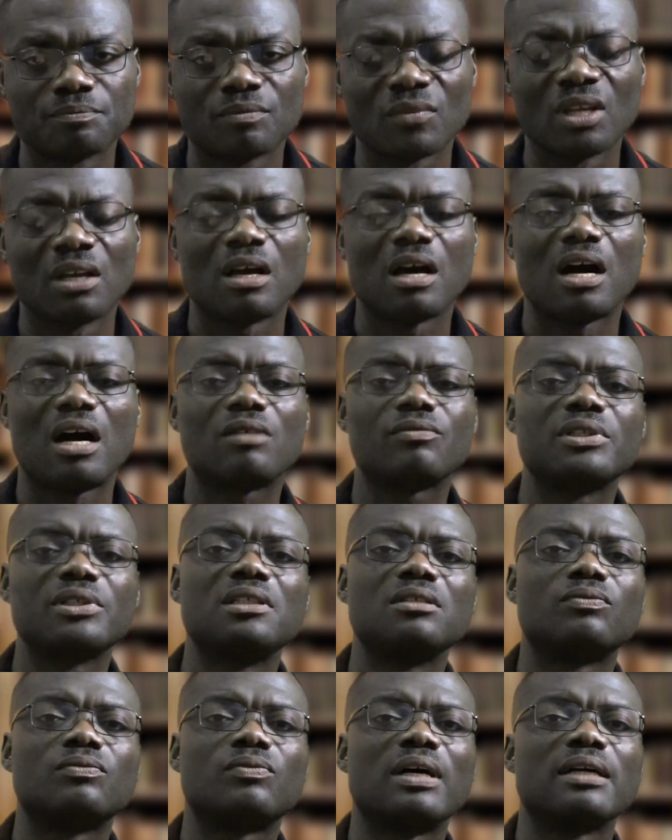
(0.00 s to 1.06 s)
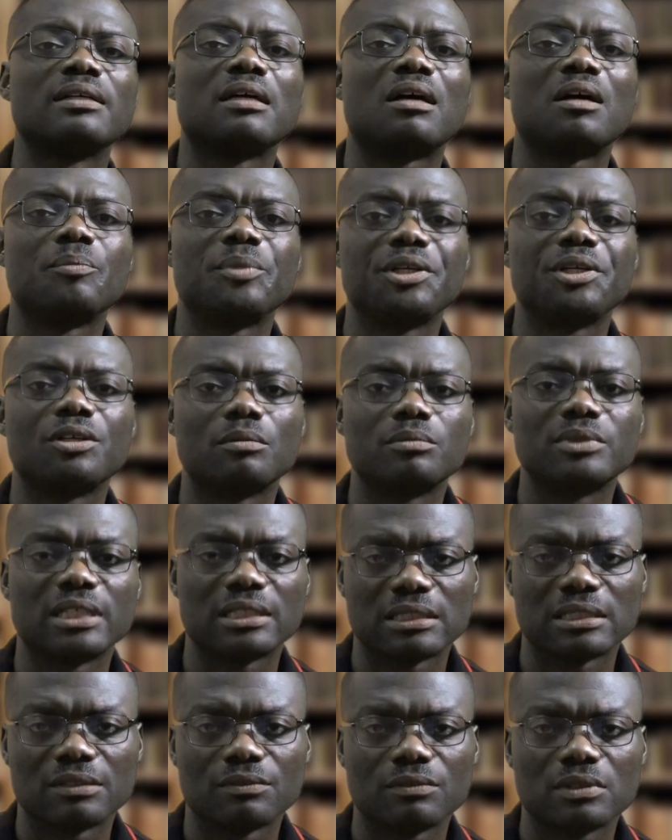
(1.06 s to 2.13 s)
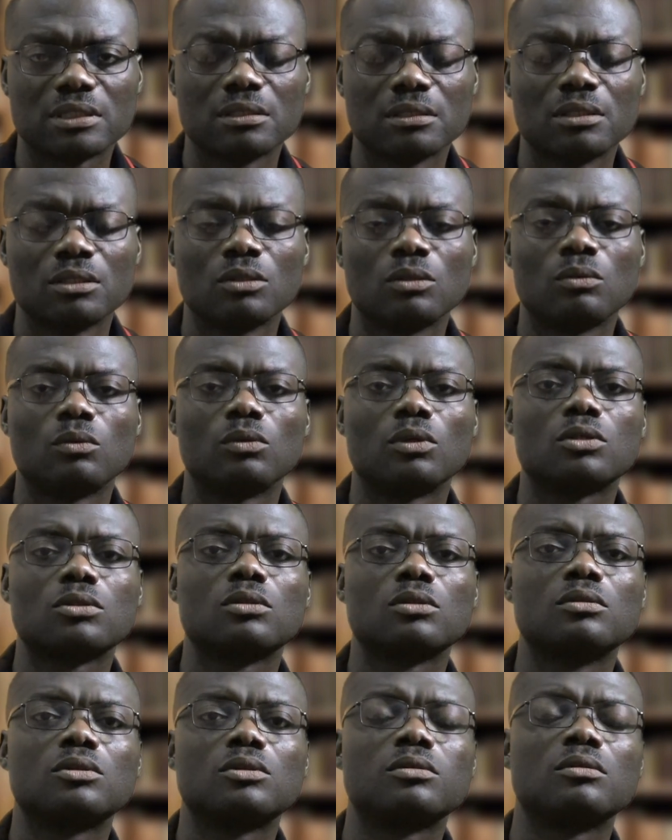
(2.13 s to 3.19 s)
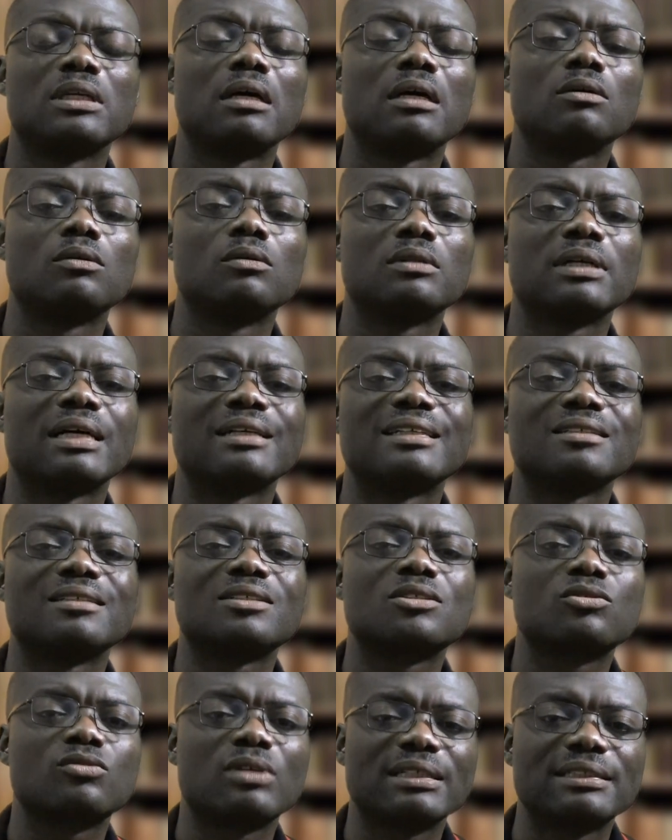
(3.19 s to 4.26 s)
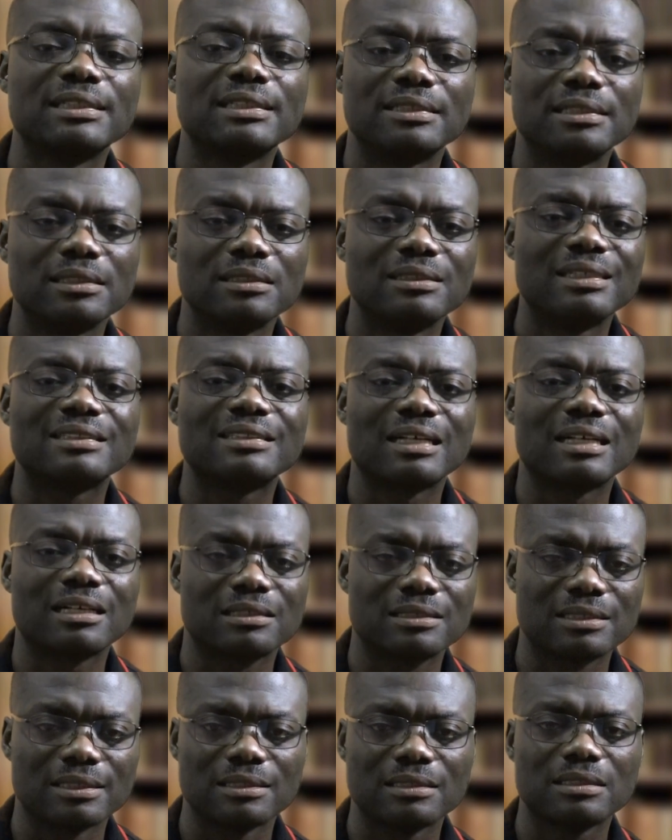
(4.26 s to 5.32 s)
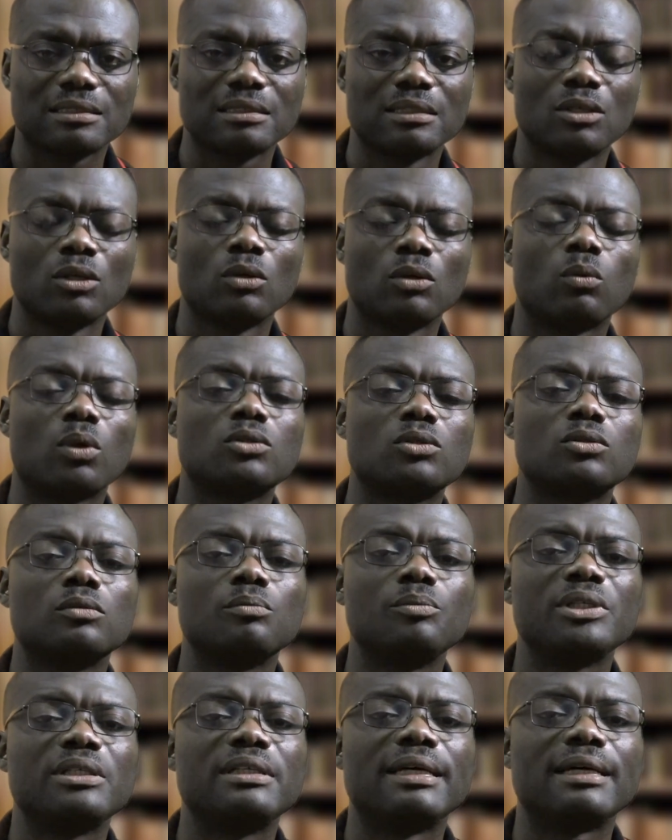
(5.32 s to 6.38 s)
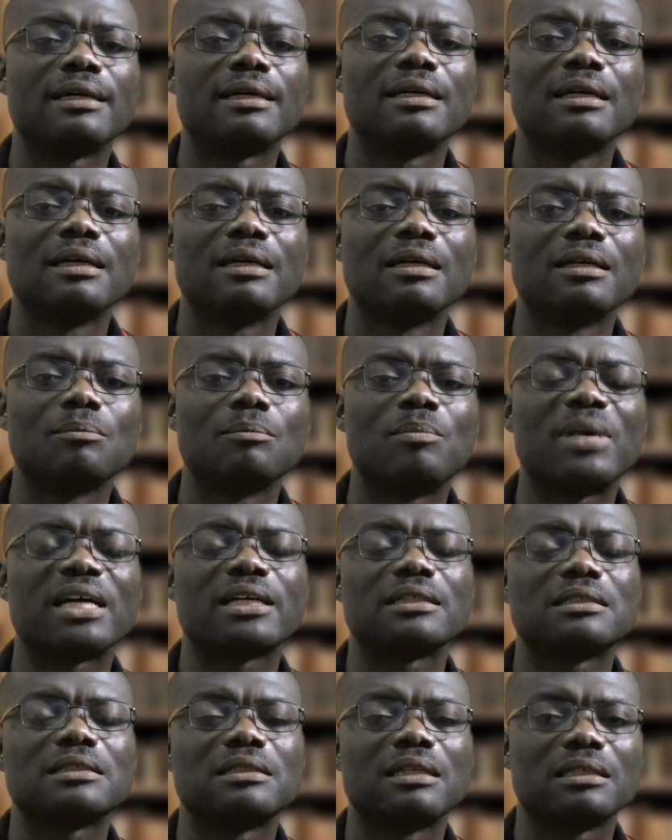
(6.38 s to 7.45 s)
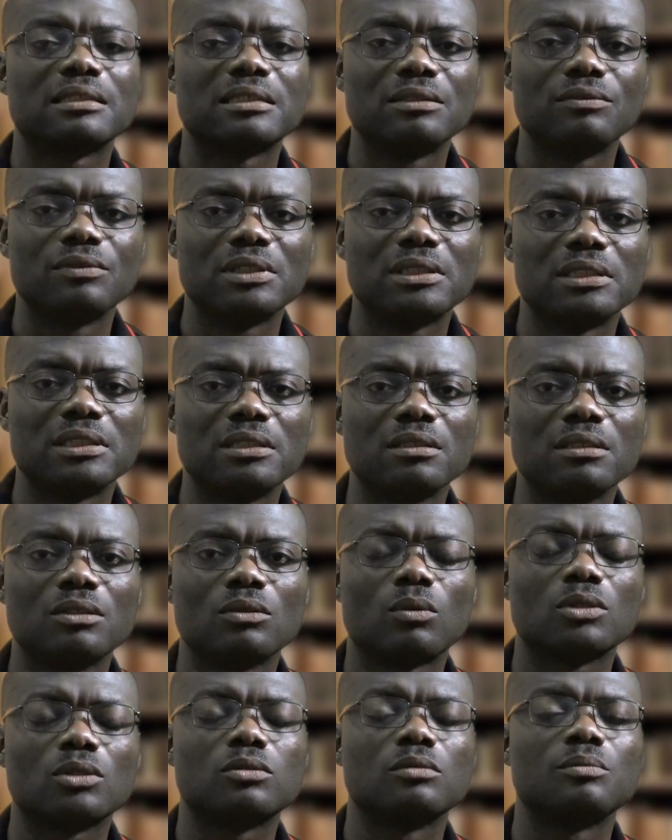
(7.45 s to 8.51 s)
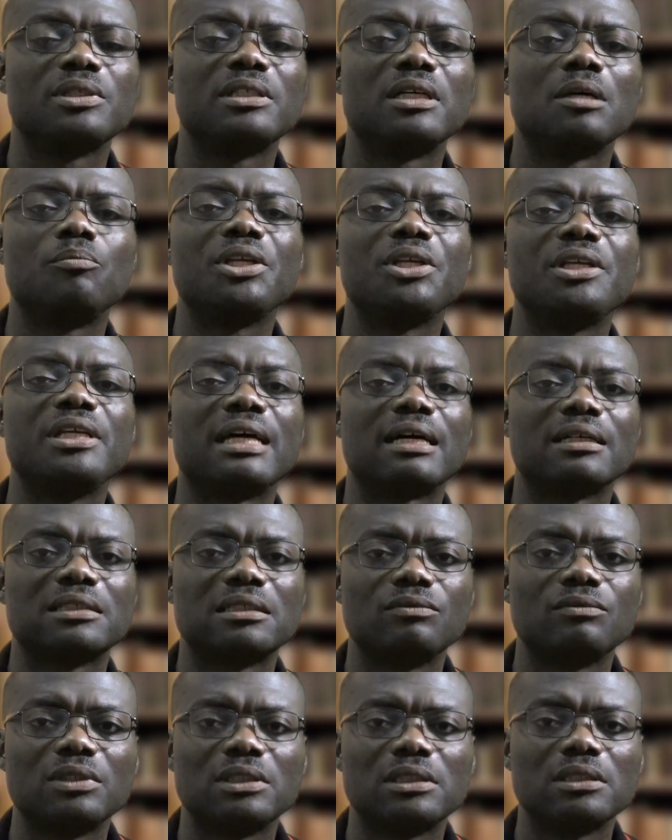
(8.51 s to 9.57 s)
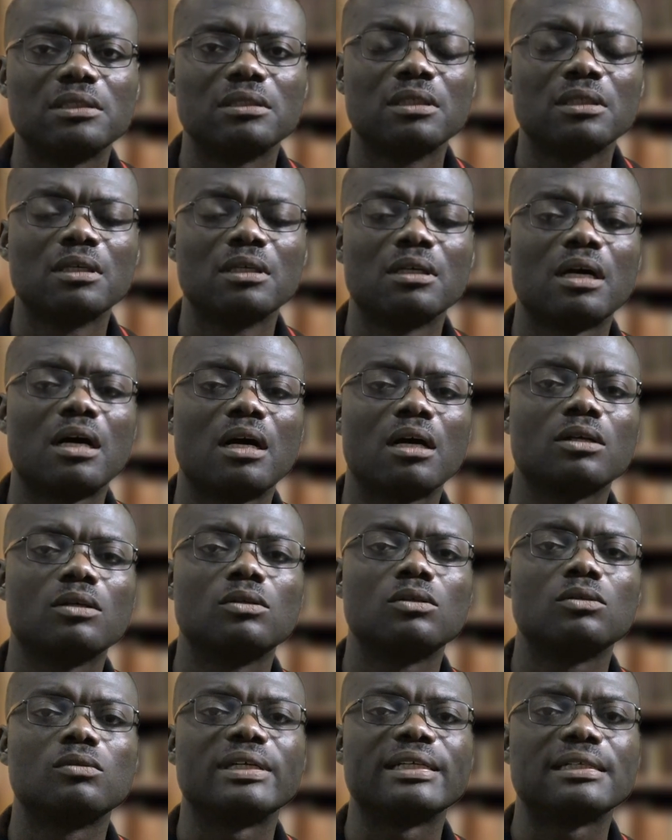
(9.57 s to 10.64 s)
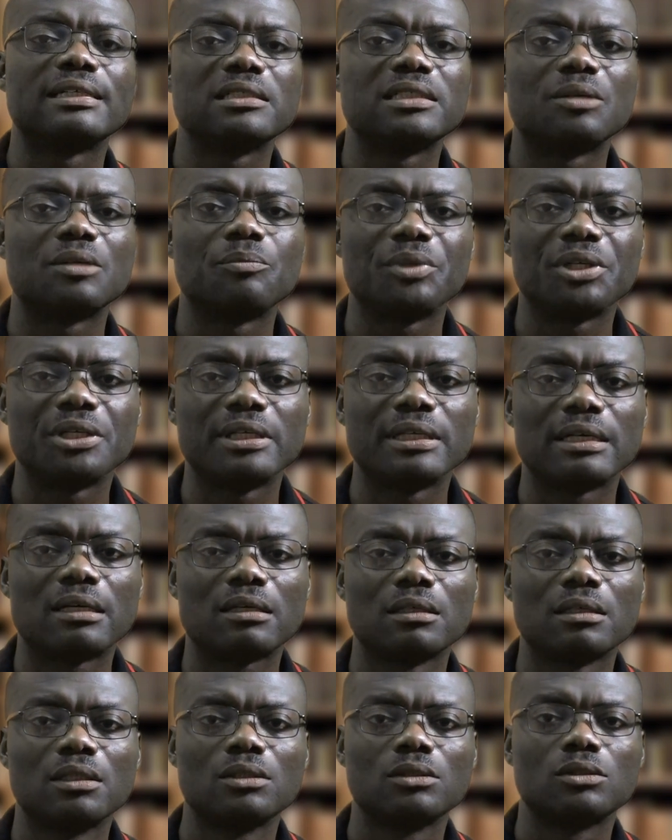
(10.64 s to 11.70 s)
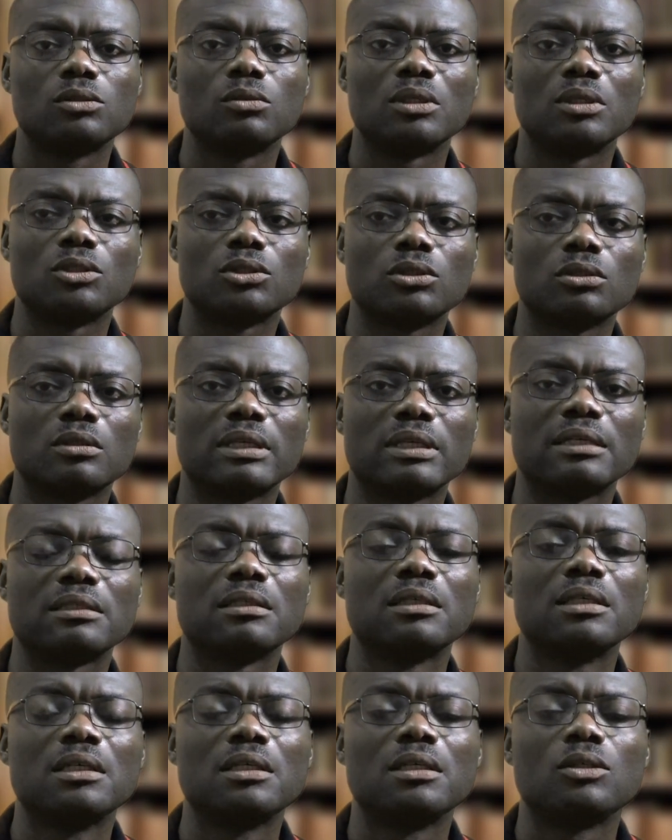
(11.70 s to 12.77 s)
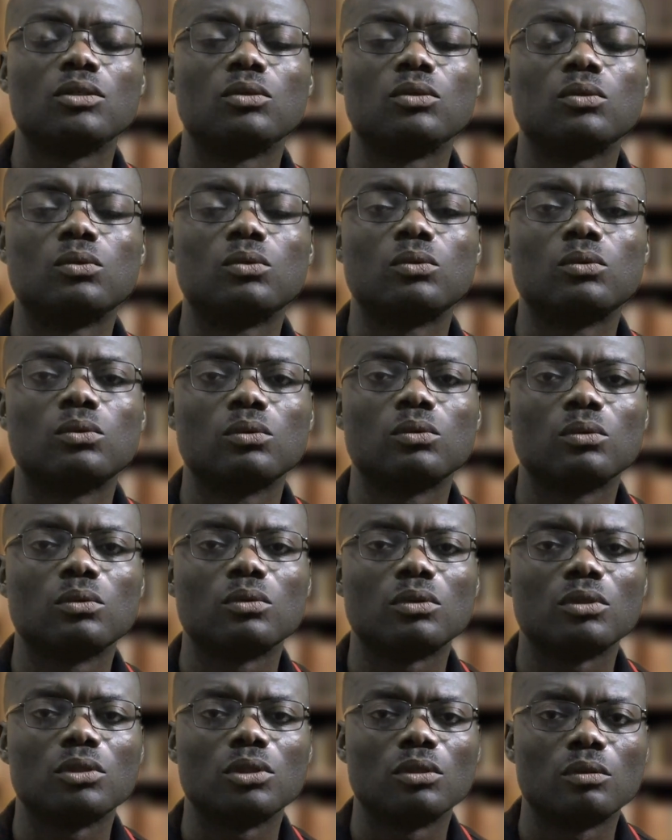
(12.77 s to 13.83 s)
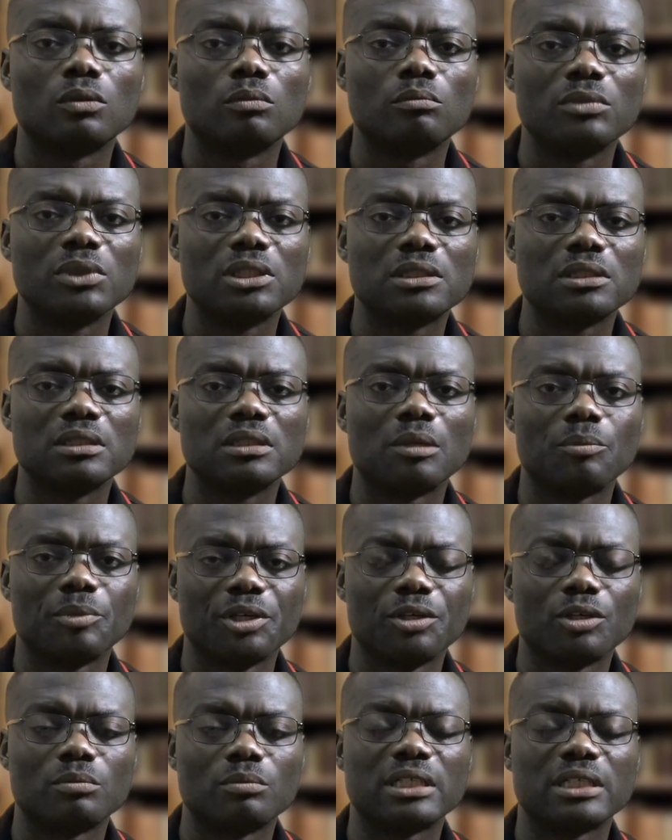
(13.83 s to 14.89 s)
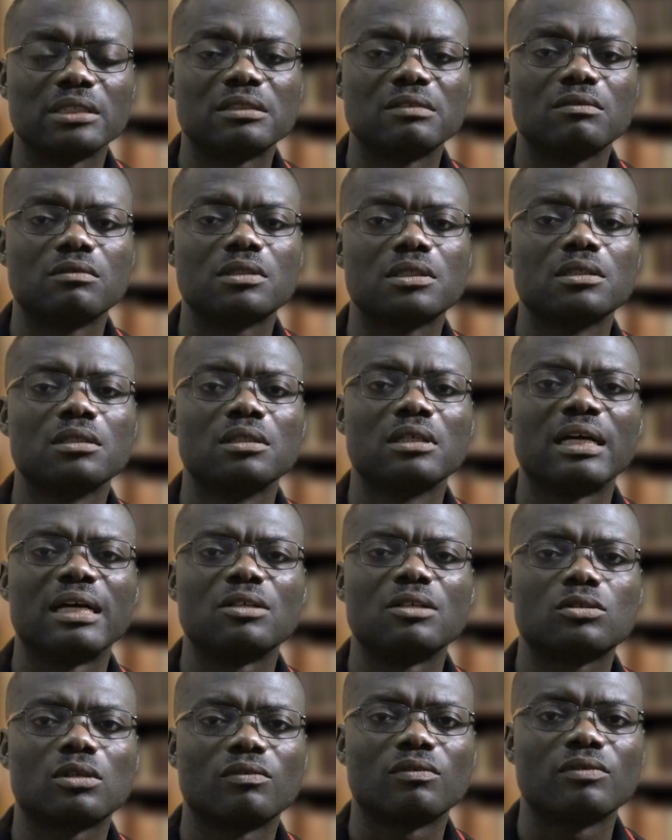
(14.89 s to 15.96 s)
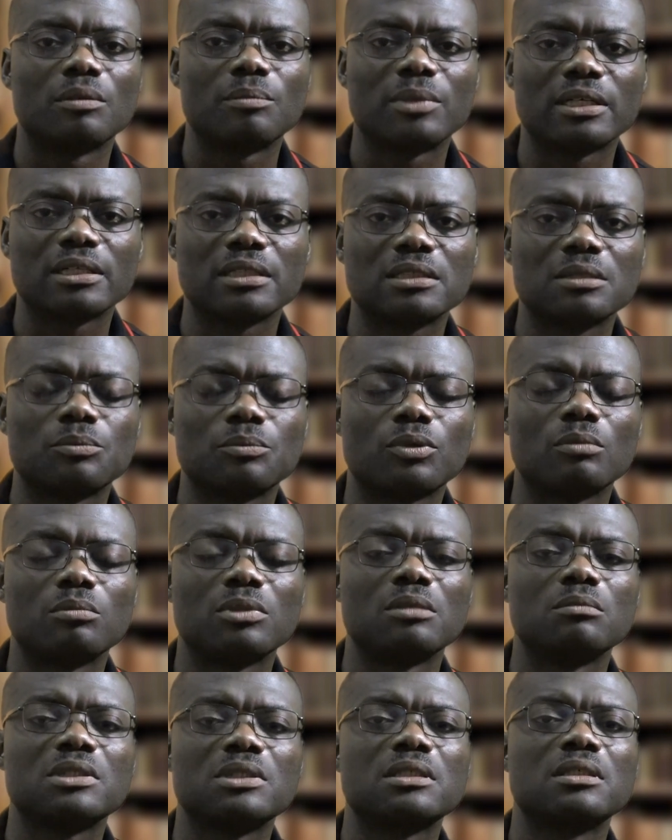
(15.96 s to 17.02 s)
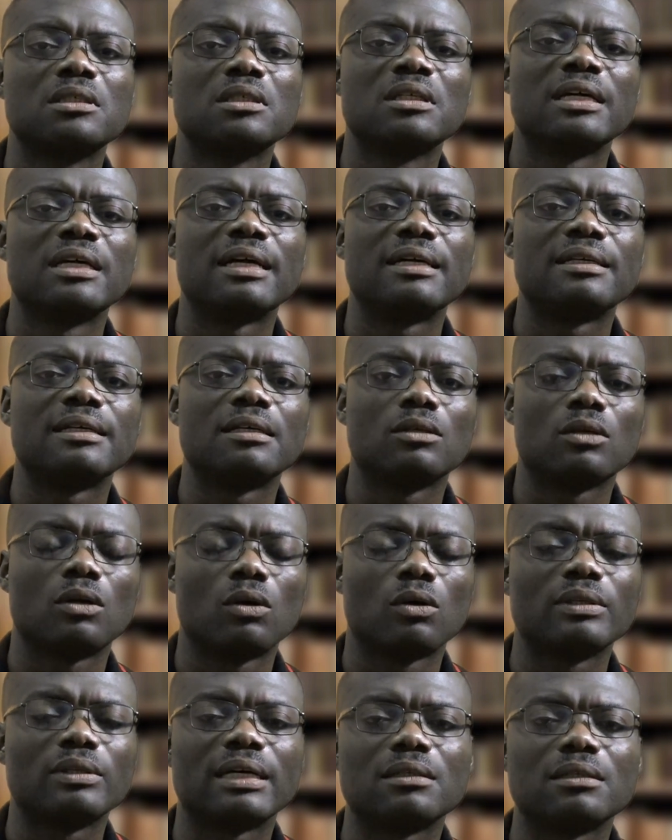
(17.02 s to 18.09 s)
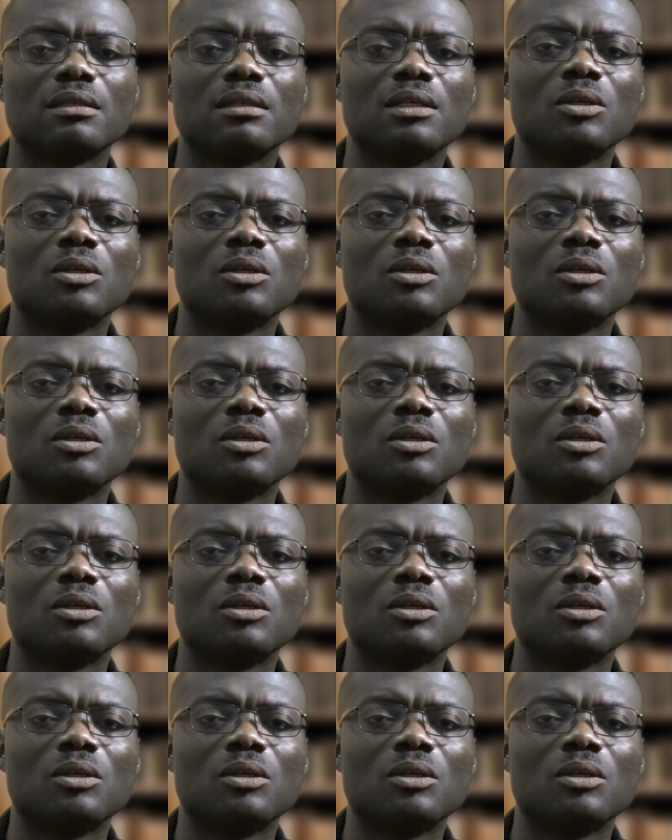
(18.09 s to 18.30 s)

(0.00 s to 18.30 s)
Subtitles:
Having defined our media objectives, we also need to now look at the strategy, the tactics. What will be the marketing activity? What will be the media activity? How are you going to engage the media to ensure that you meet the media objectives and solve the marketing problems and then all that.